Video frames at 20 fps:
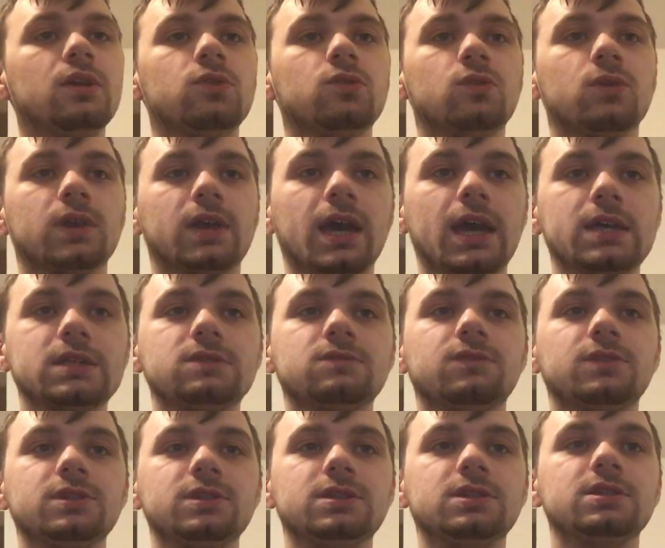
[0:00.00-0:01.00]
to a
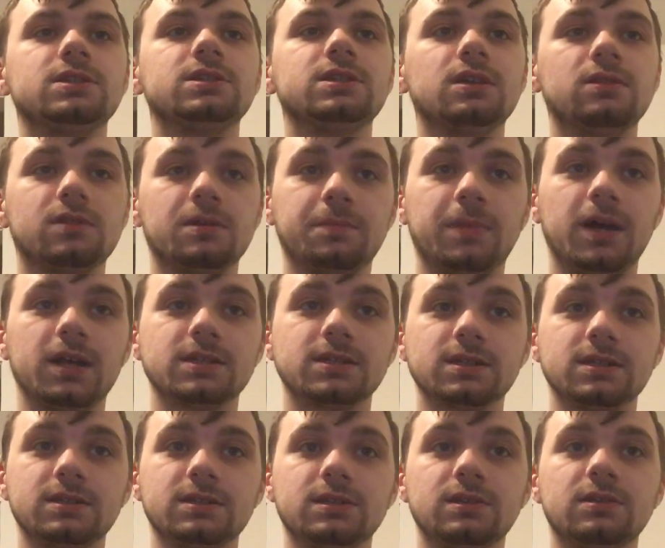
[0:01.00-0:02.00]
gas-rich shale
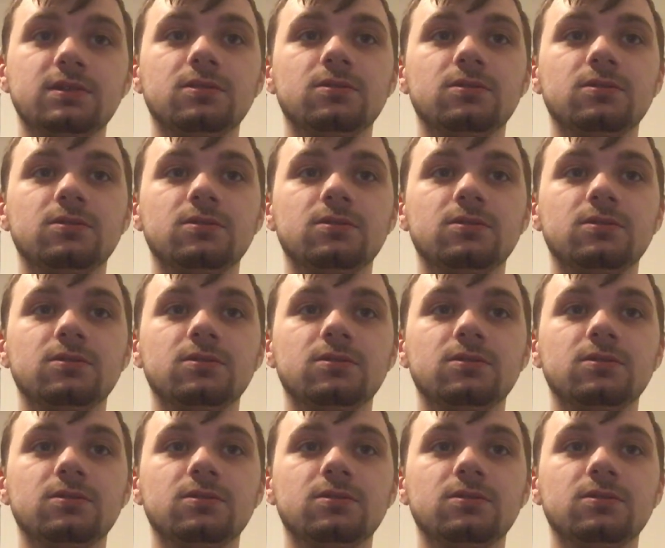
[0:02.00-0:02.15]
deposit.